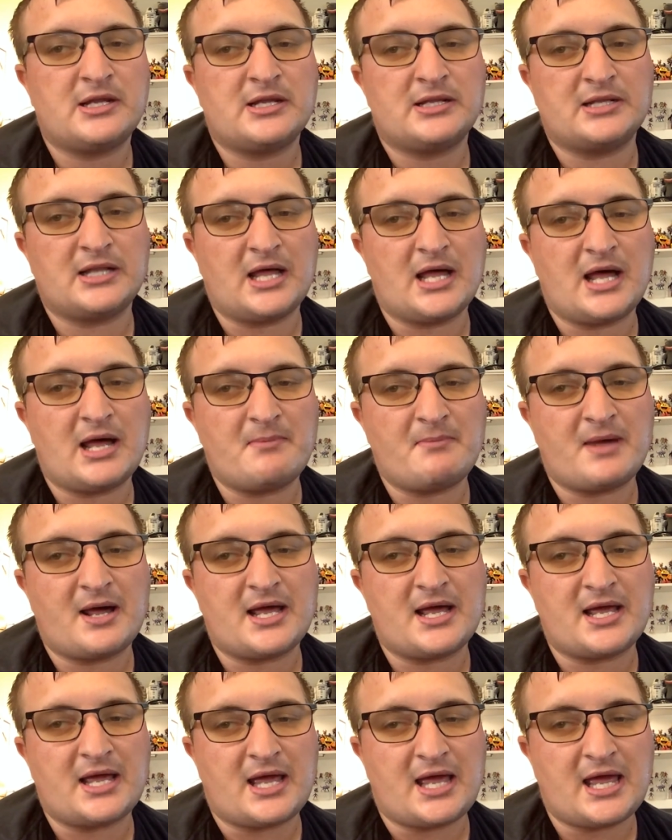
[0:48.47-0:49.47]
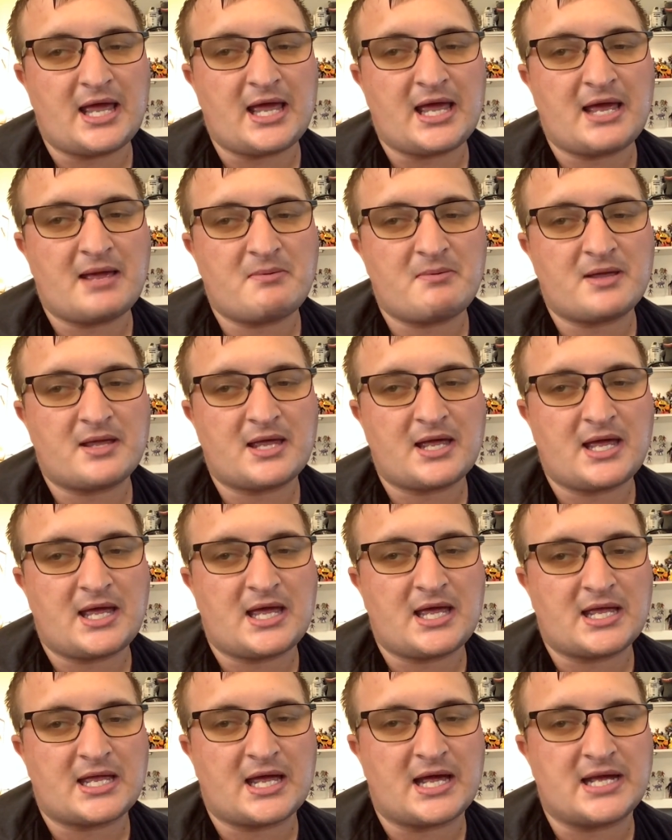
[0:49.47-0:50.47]
Love my
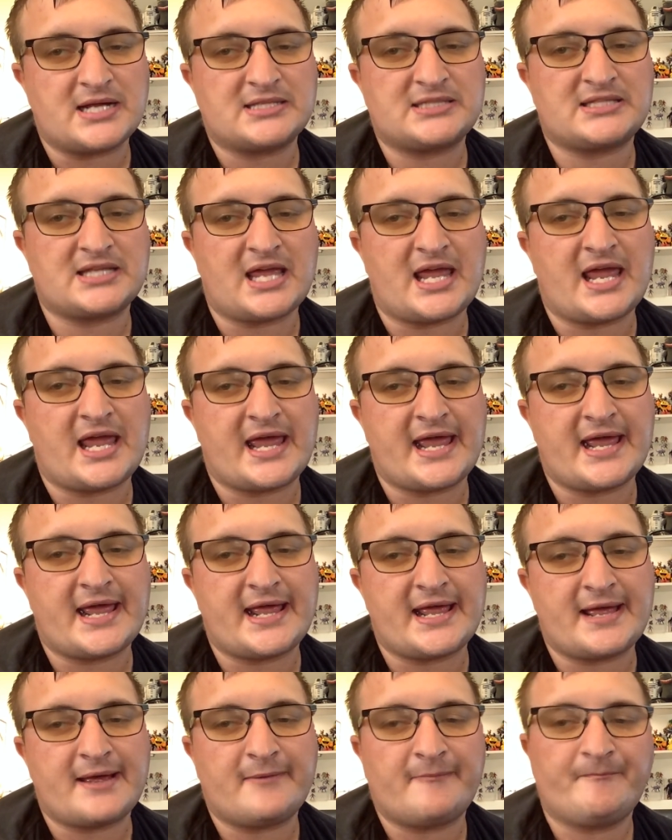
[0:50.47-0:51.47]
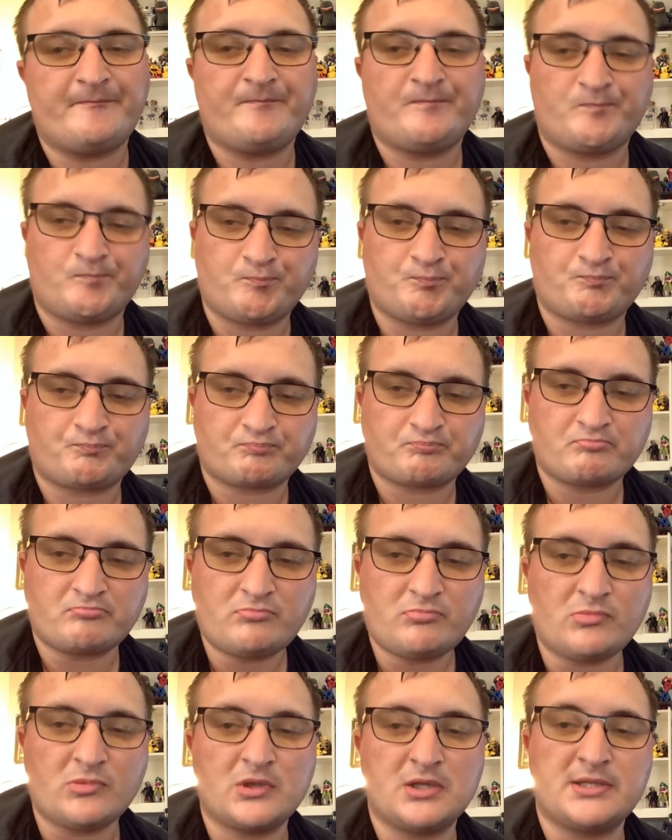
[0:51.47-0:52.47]
Erica Cossel.
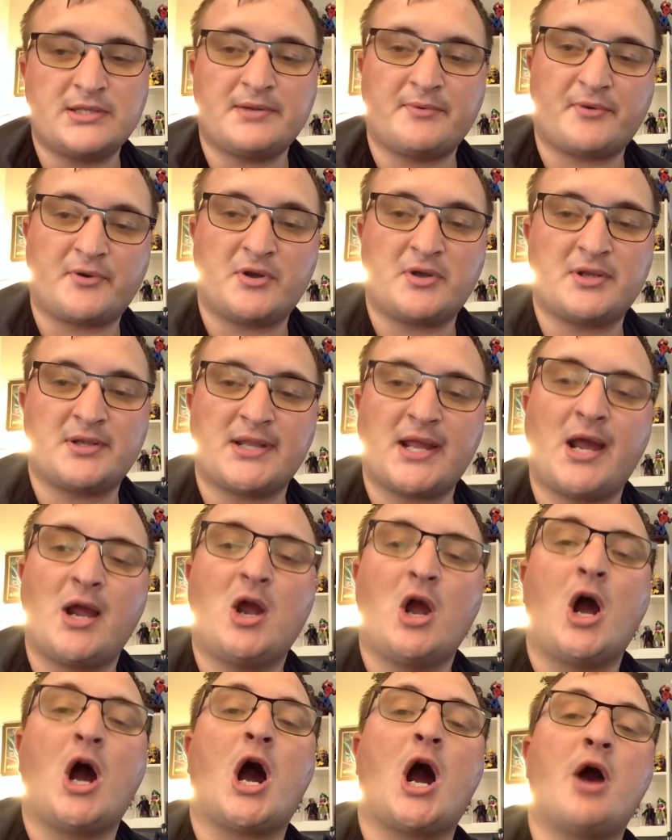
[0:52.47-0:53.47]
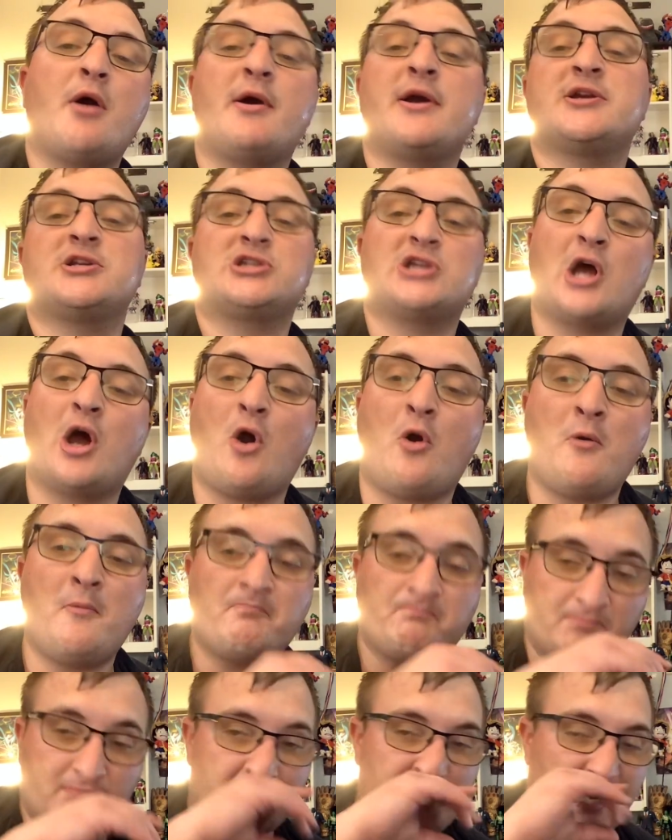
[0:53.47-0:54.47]
And you recorded that. Alright, so,
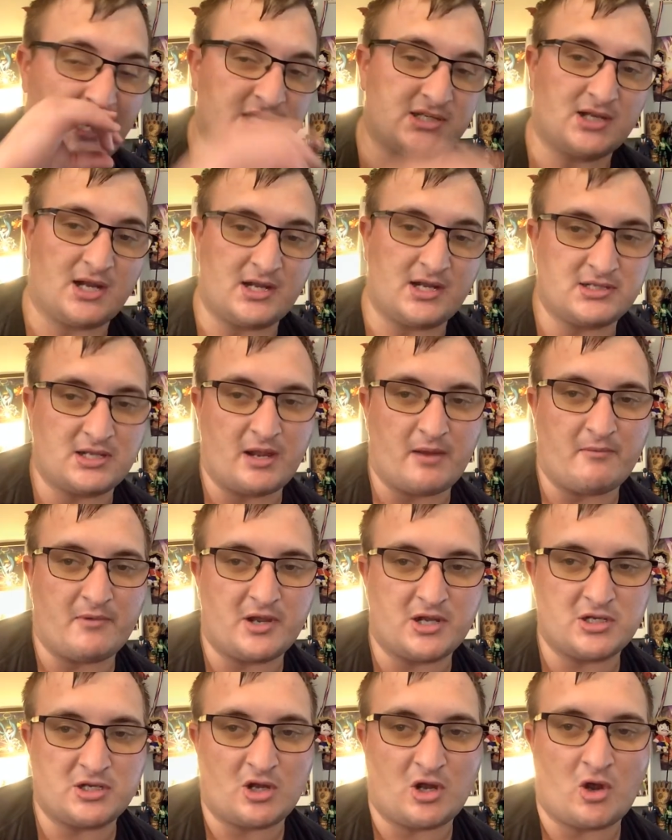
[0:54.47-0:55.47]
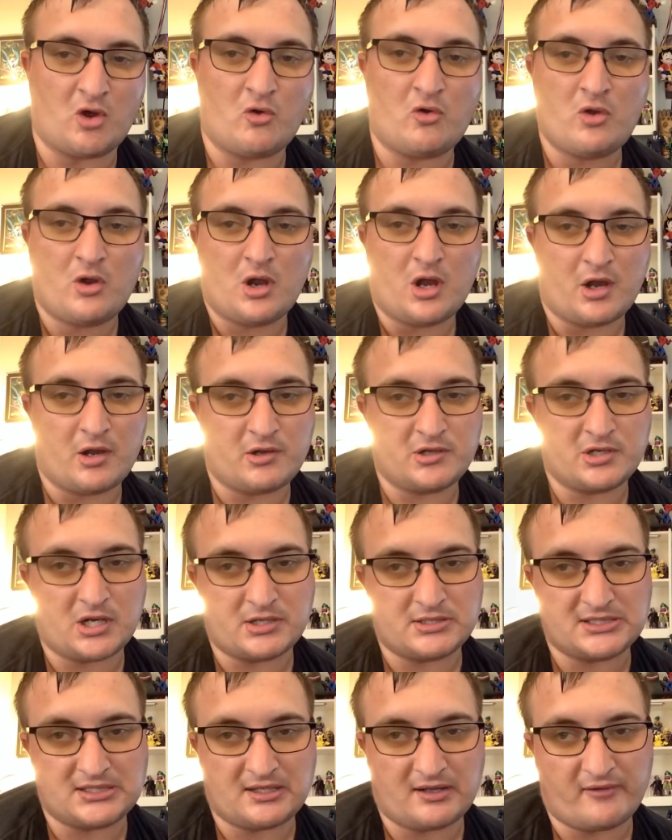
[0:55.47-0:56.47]
as you guys there may know, if you
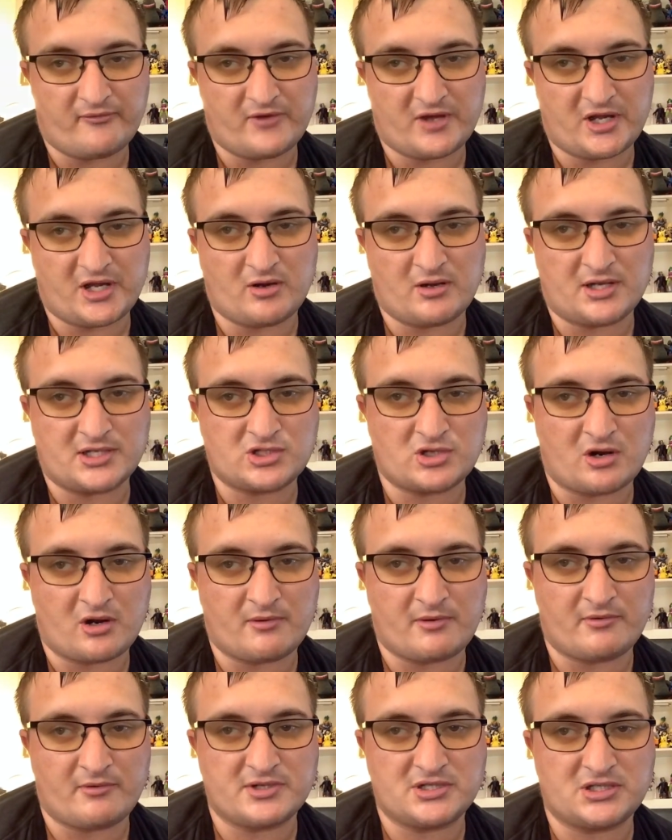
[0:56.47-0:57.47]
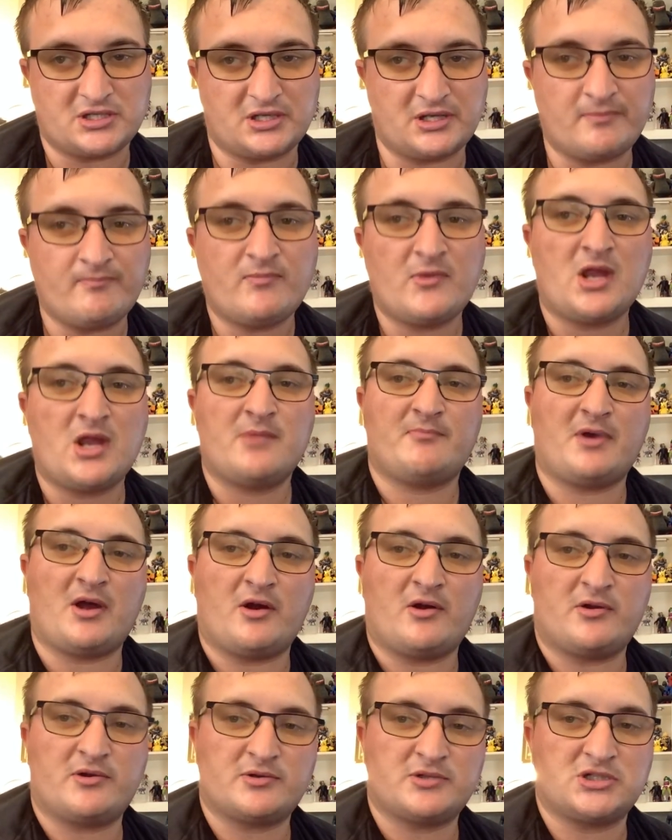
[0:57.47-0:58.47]
guys seen that video I talked about recently
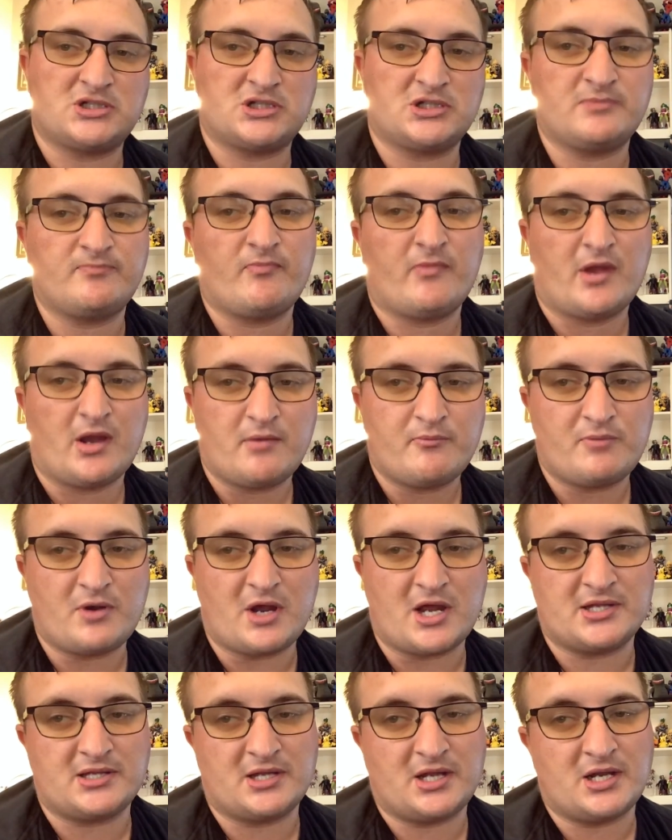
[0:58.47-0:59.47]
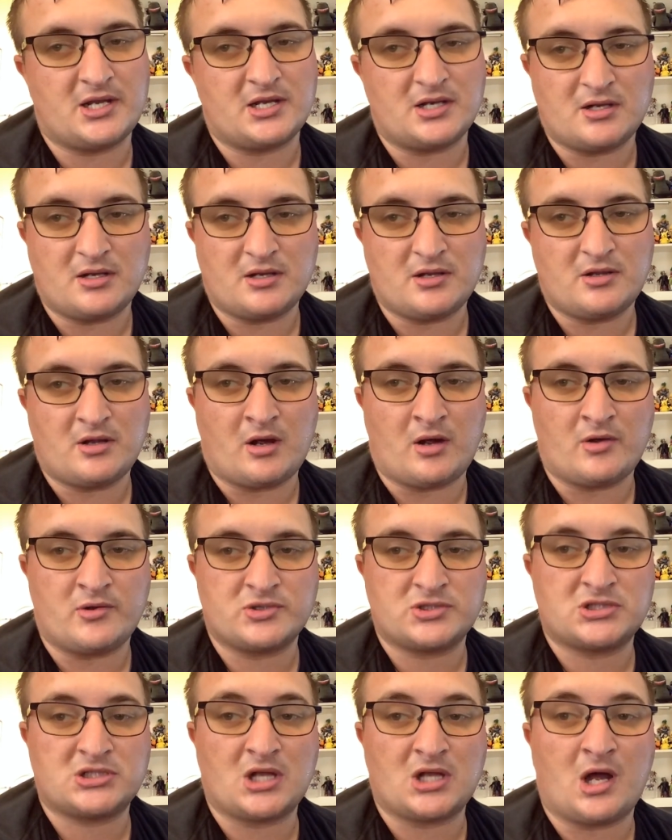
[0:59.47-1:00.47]
about her, she pregnant and all
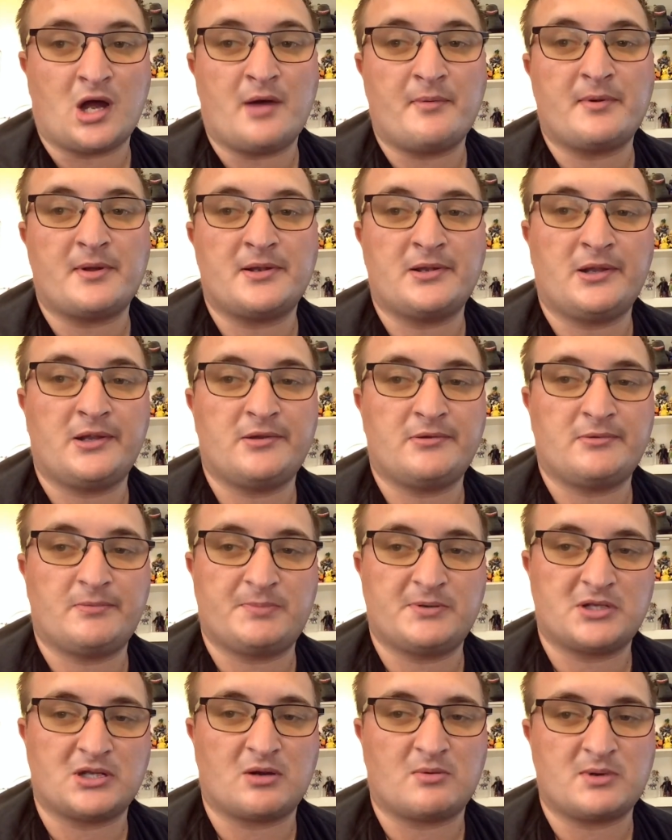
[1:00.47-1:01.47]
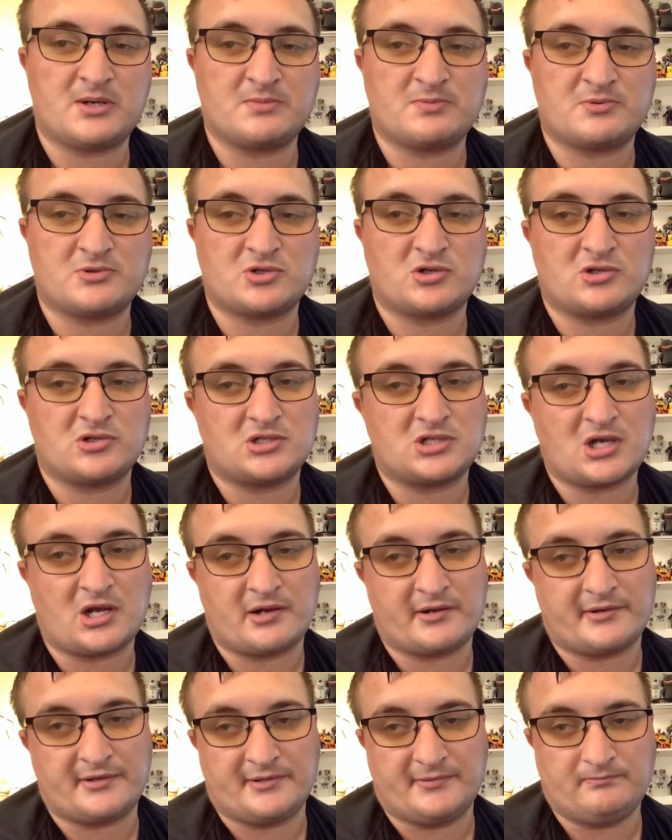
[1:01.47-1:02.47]
the stuff, and particularly for sure you
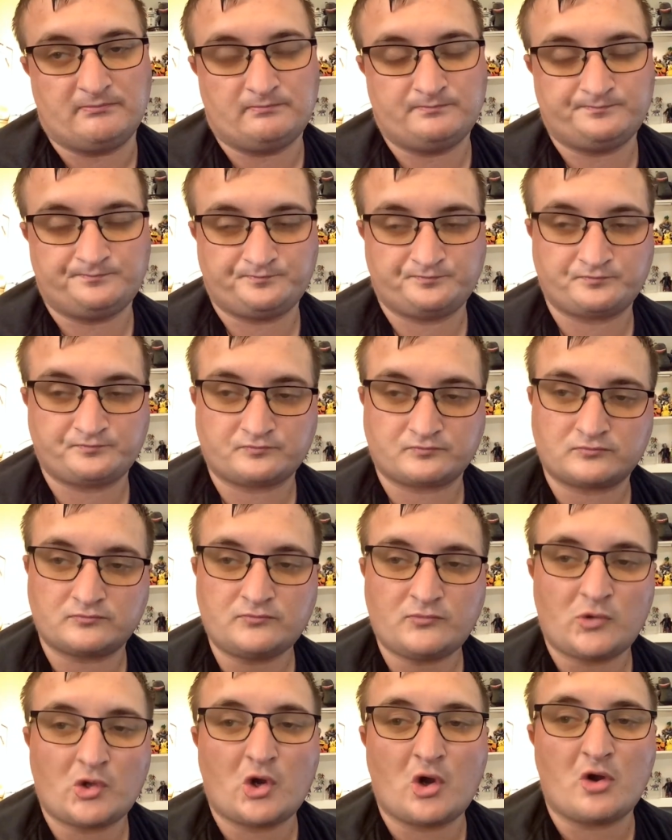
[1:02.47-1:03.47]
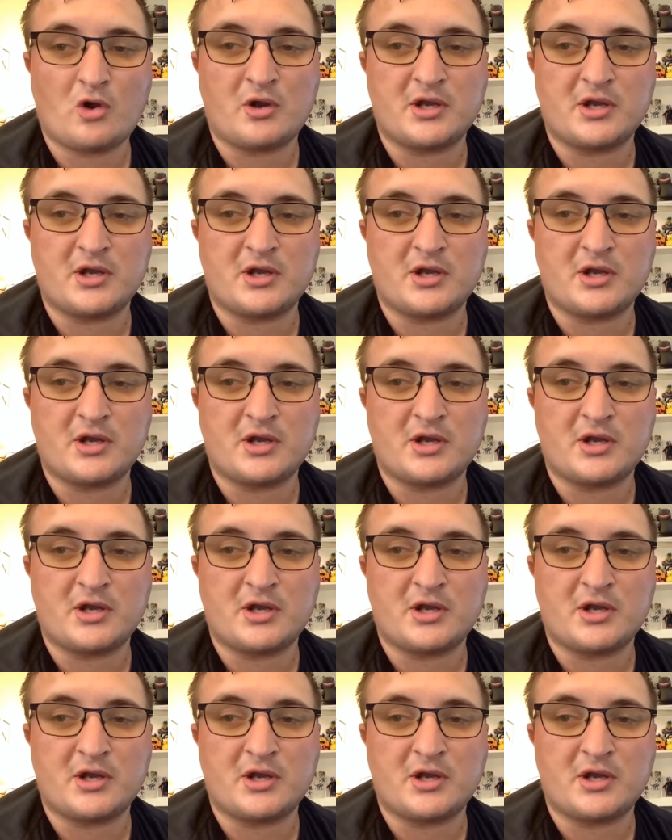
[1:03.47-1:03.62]
saw her